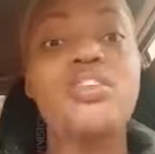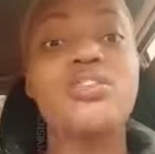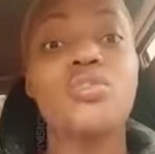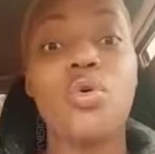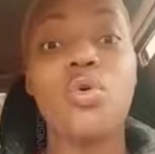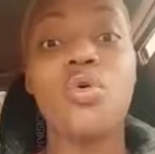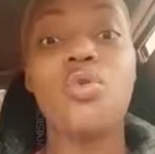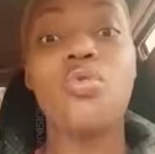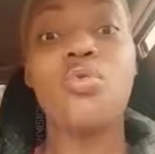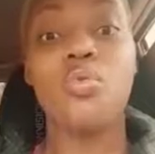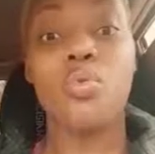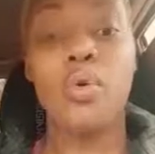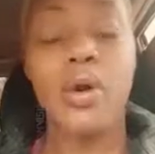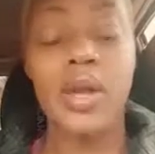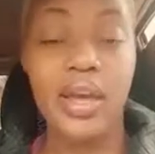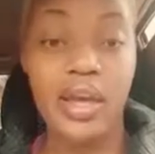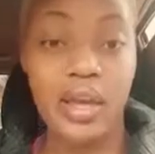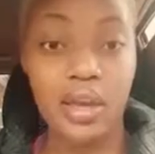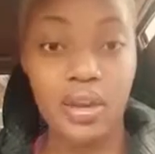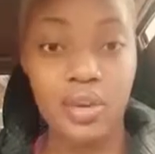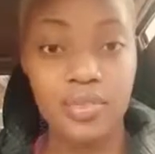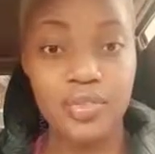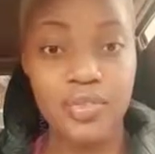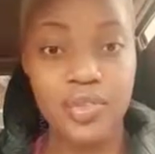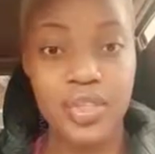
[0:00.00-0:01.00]
own way
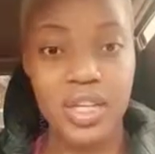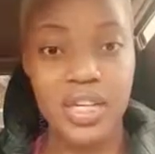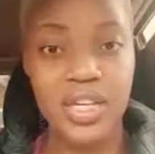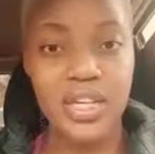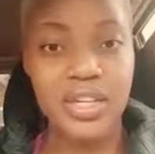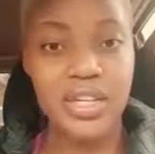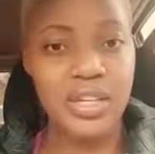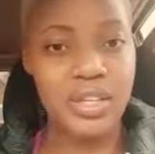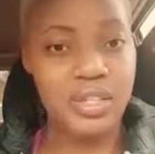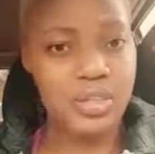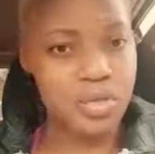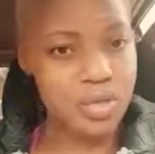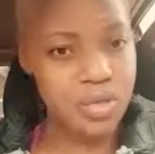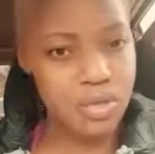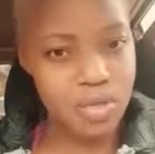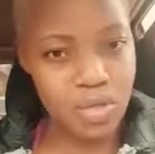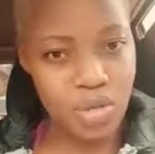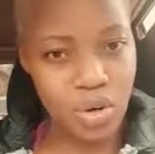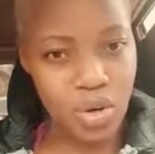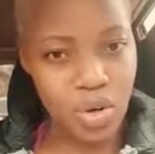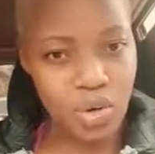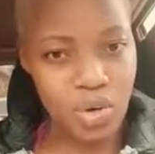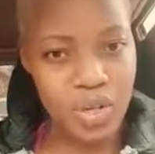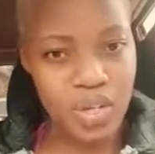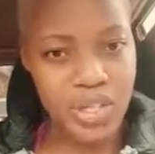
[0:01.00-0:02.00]
of telling his own
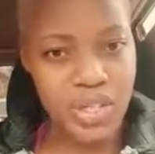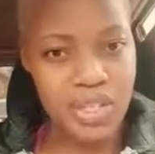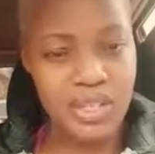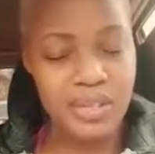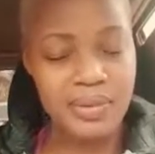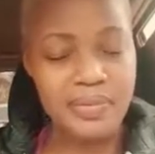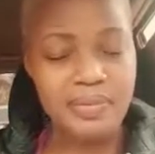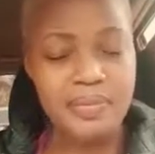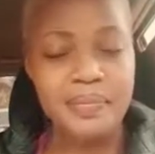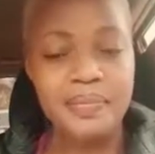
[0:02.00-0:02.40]
stories.